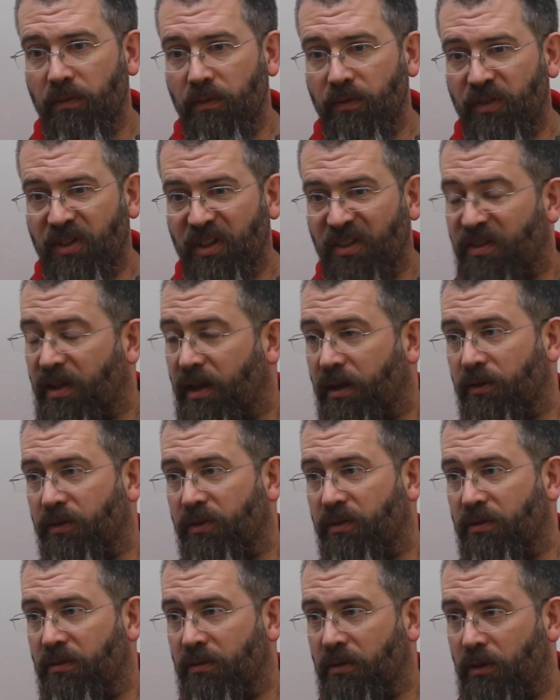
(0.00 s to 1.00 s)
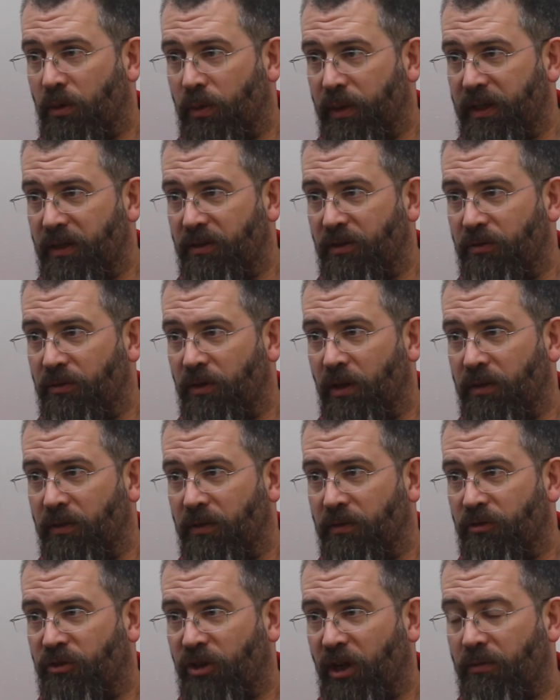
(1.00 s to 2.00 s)
£6,000
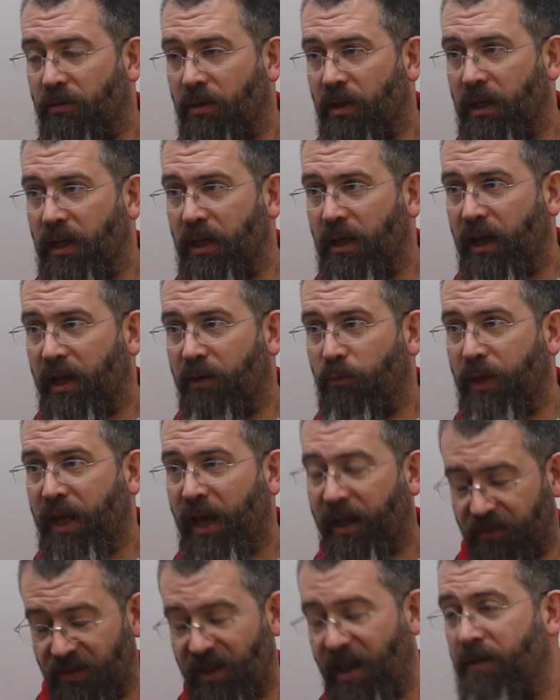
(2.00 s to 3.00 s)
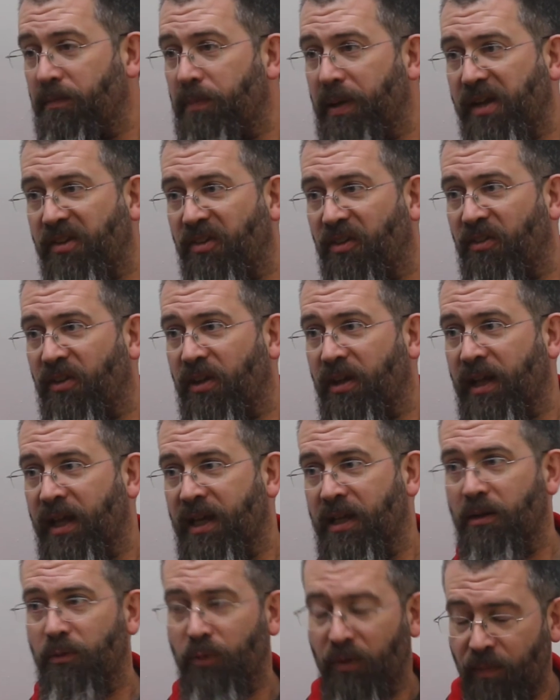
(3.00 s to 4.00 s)
generally, and we had 10 pieces in
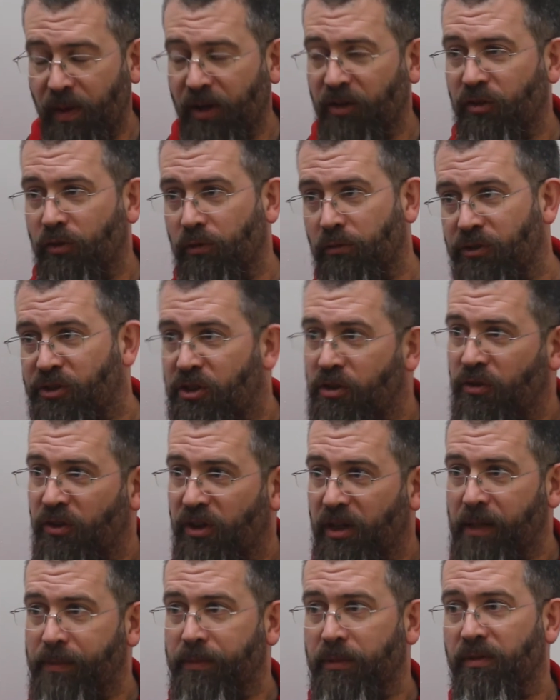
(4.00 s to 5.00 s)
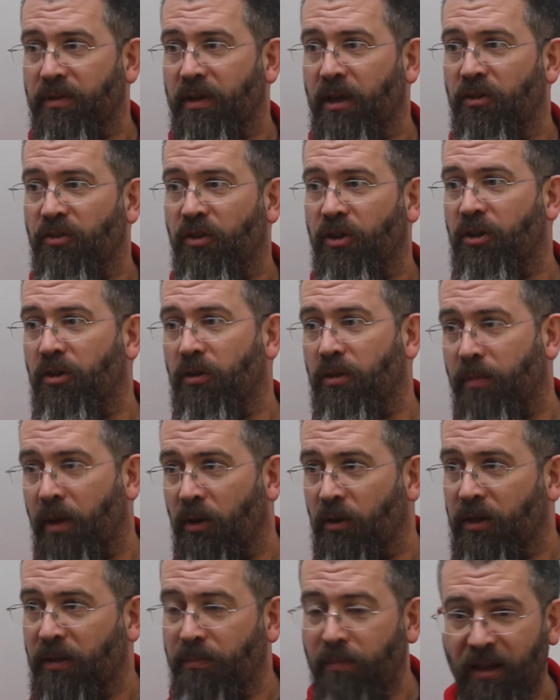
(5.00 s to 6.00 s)
there. We've managed to reduce the number of those and do the
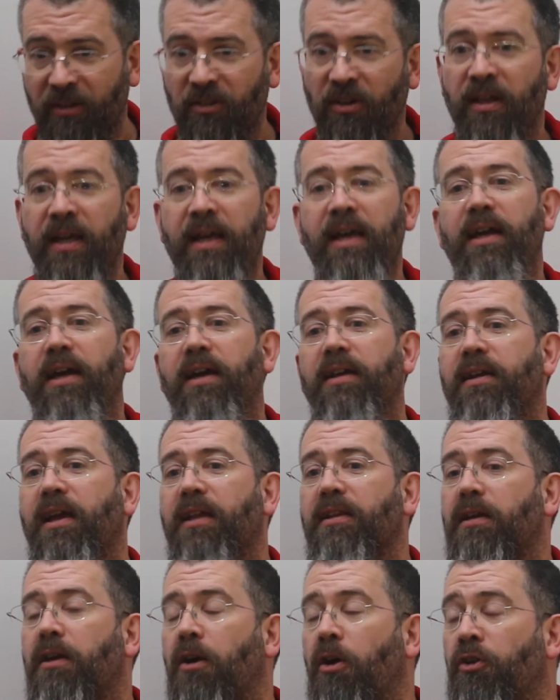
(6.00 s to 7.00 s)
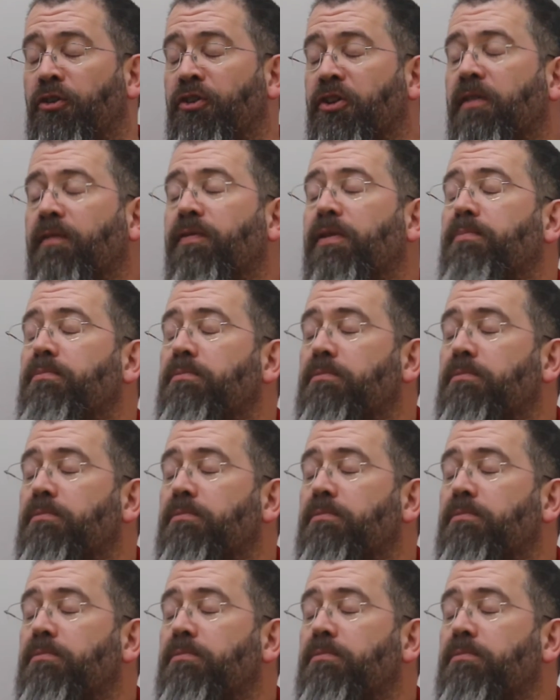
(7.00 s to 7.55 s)
moulding better and get the cost of the